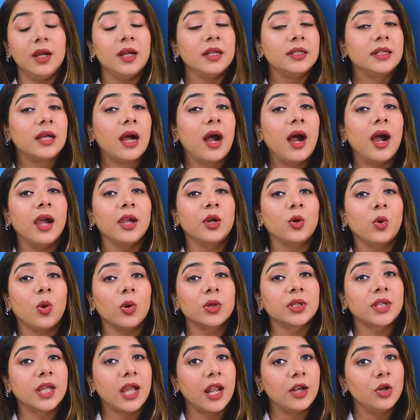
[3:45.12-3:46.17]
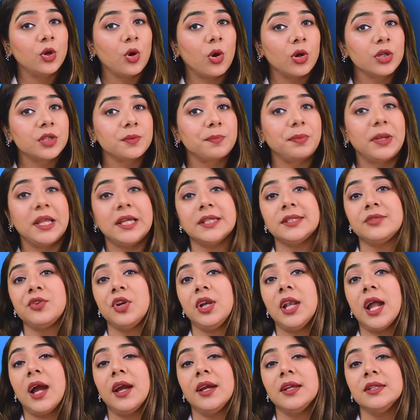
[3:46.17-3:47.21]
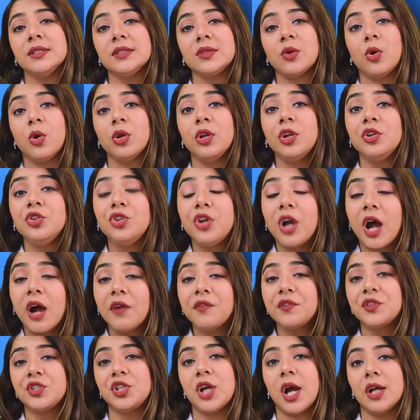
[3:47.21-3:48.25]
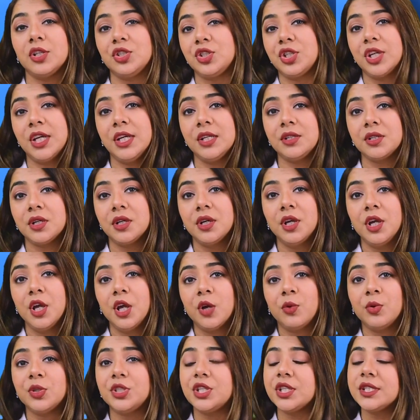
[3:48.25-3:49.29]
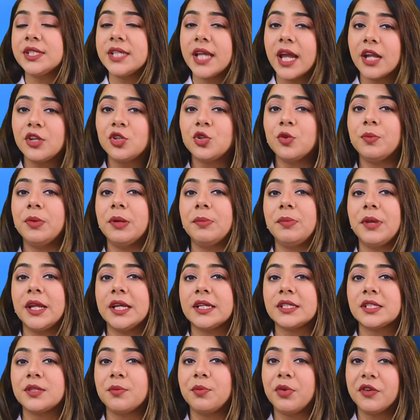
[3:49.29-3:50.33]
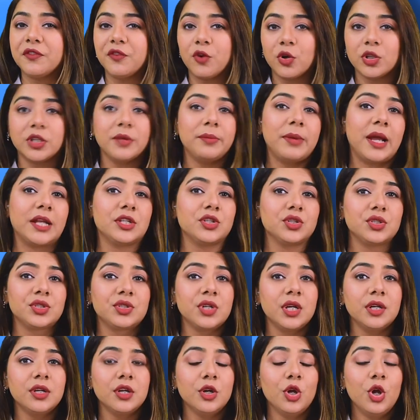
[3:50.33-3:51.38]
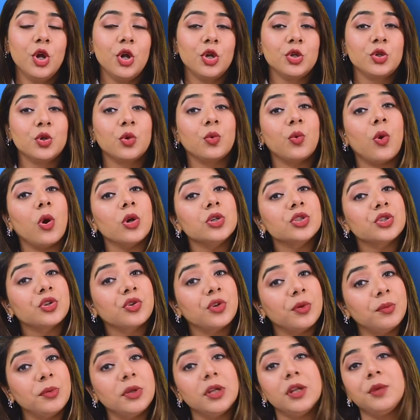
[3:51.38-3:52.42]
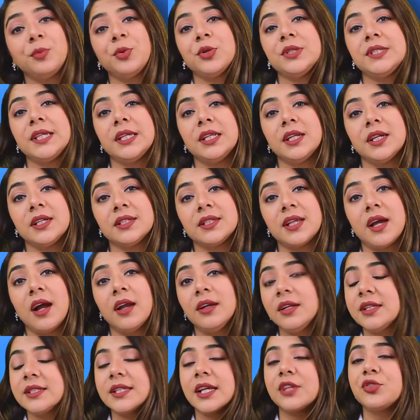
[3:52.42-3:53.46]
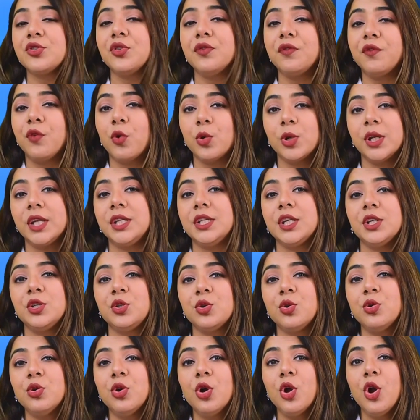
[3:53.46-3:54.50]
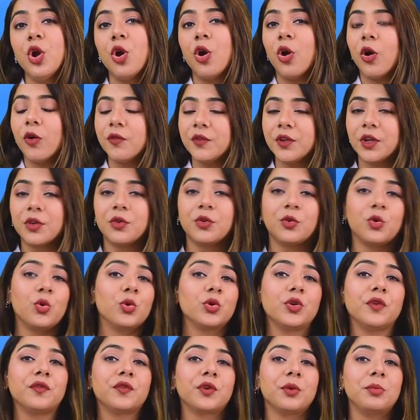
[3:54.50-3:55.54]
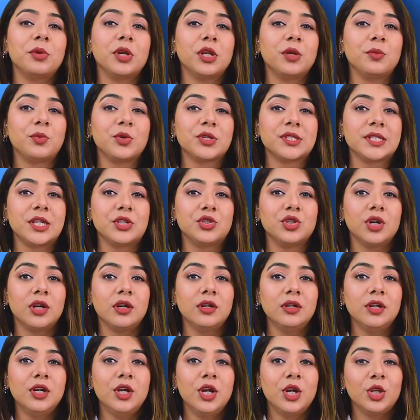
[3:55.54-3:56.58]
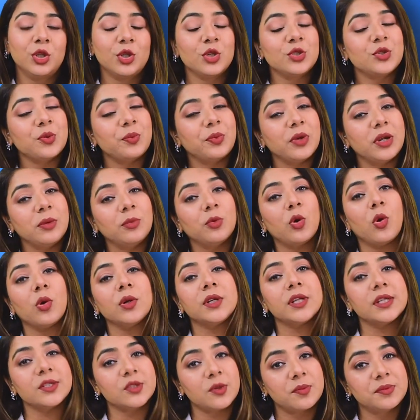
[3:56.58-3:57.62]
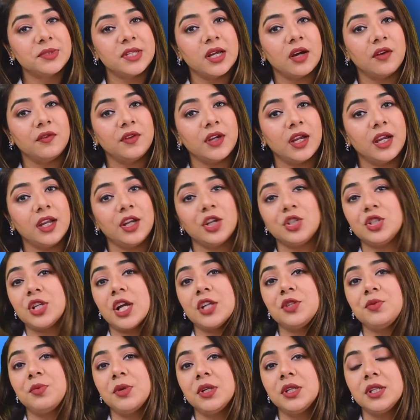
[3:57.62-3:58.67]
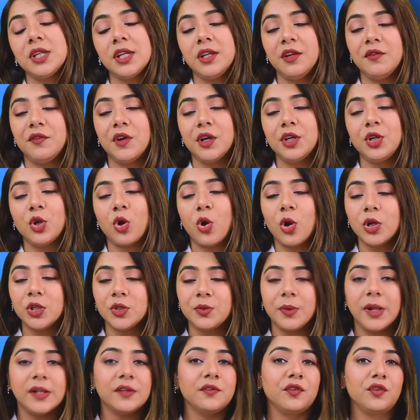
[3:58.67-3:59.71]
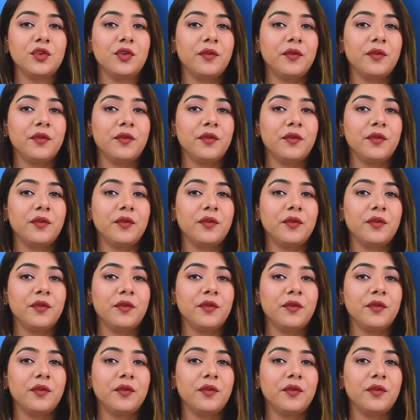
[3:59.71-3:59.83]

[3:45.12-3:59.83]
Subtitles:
The High Court cannot place reliance on a draft charge sheet which is yet to be placed before the magistrate to quash criminal proceedings under Section 482 of the Code of Criminal Procedure, the Supreme Court has observed in a judgment delivered on 12th